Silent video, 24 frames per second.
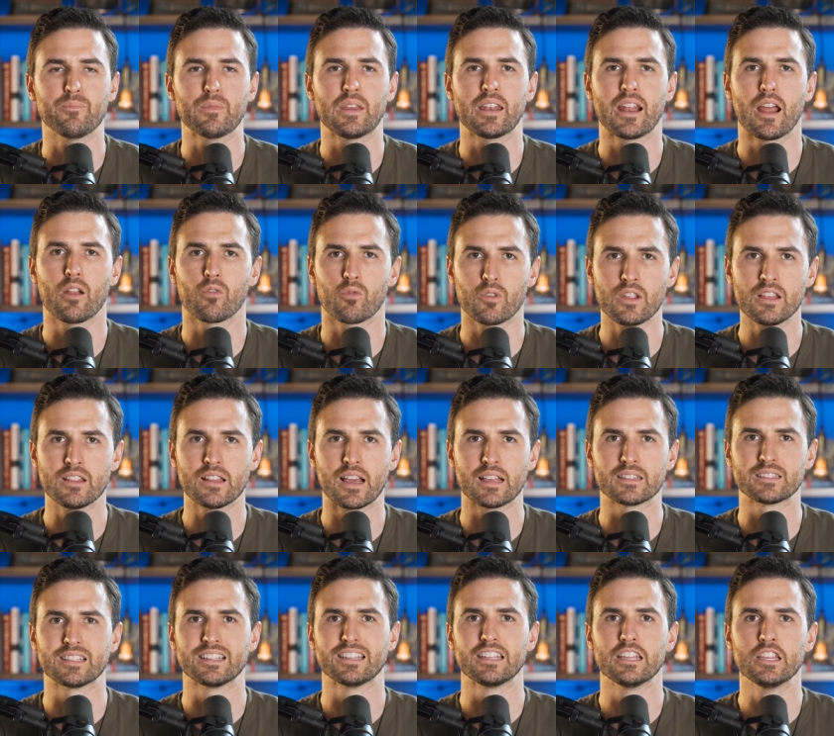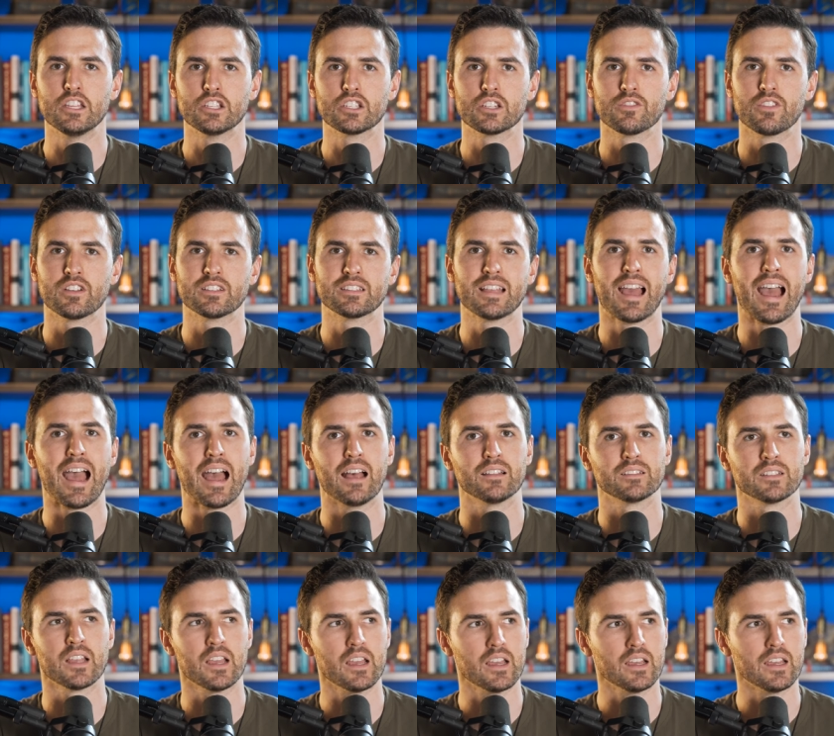And I realize that each of us
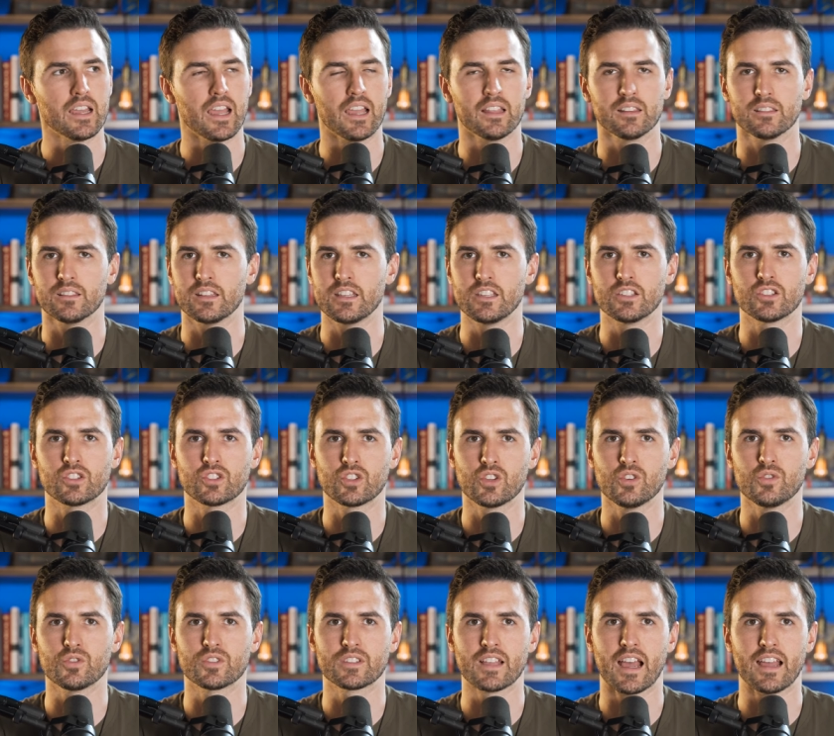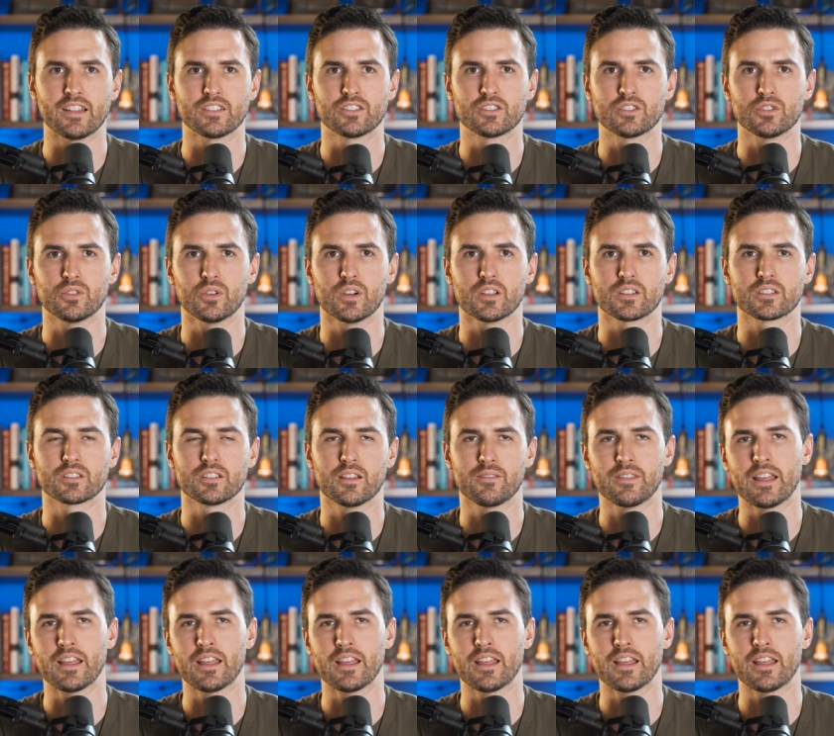has at least two sides to us.